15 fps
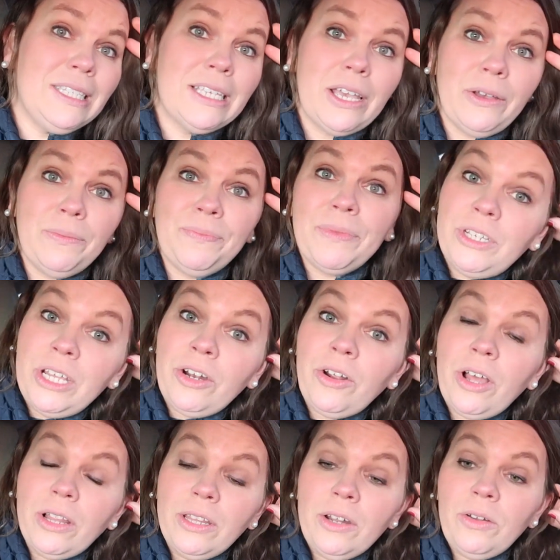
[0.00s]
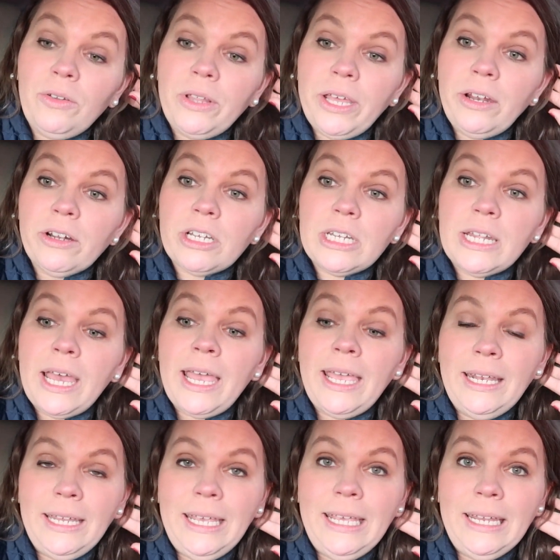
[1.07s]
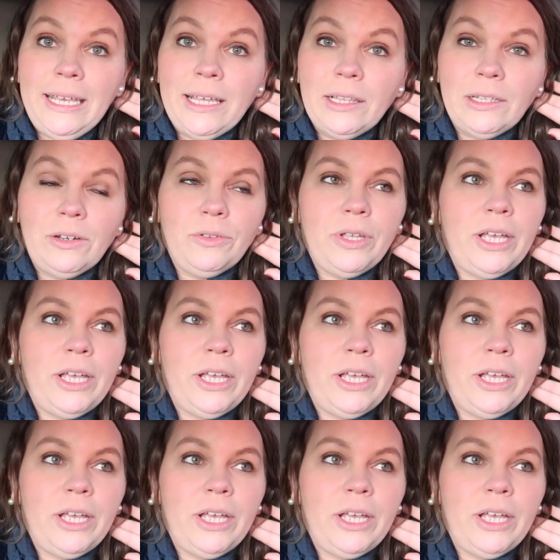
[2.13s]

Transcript: So dinner a little later tonight and eating a little